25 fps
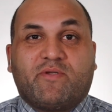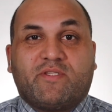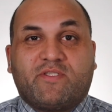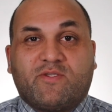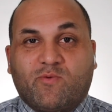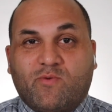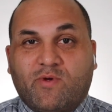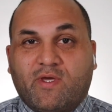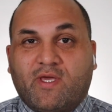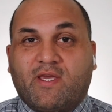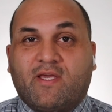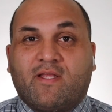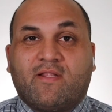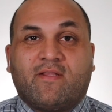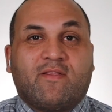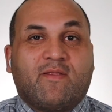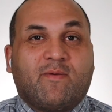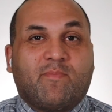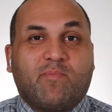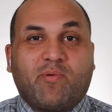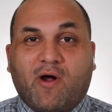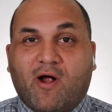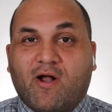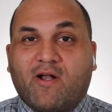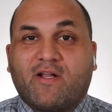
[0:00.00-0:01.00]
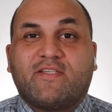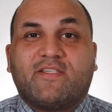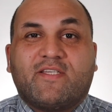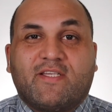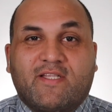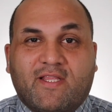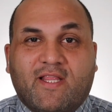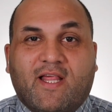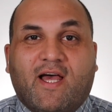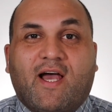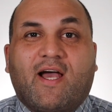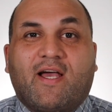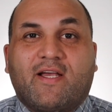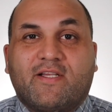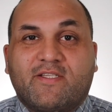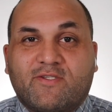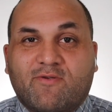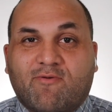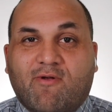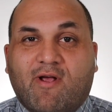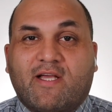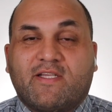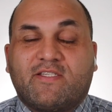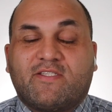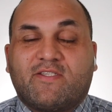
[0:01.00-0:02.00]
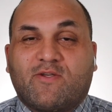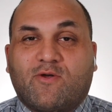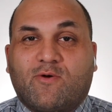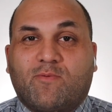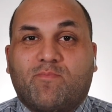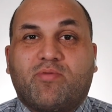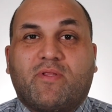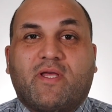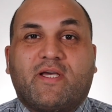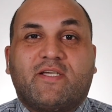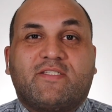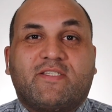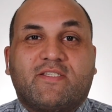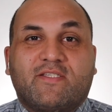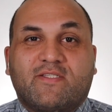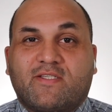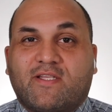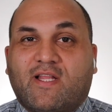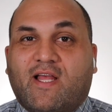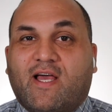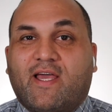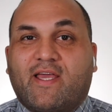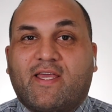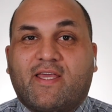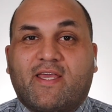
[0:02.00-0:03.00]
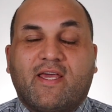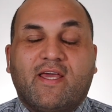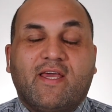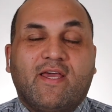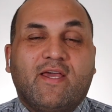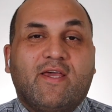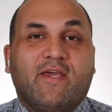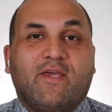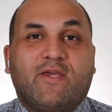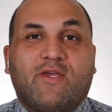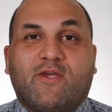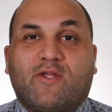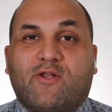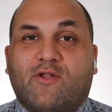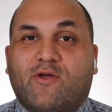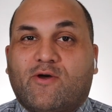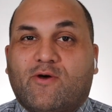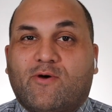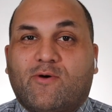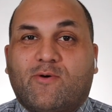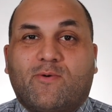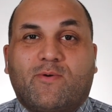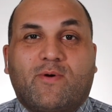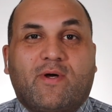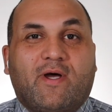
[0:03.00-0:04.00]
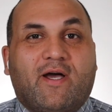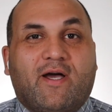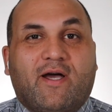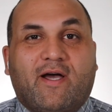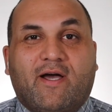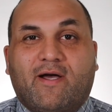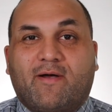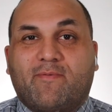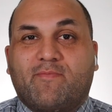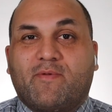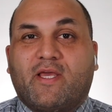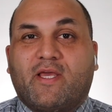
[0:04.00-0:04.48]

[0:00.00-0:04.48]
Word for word: between the partisan lines, right? So places like, you know, uh,